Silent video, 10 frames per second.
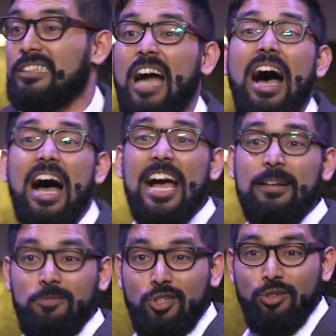
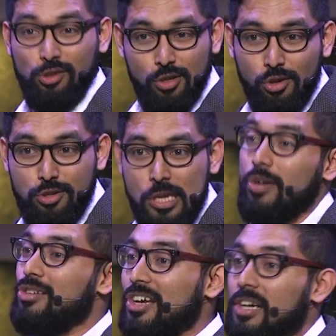time to use
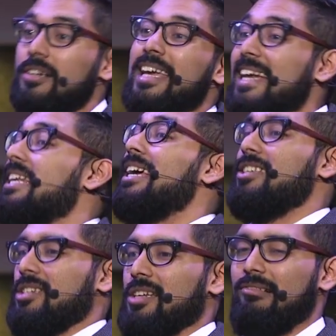you to create
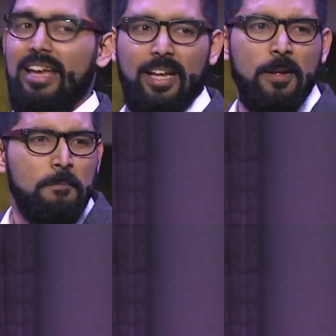history.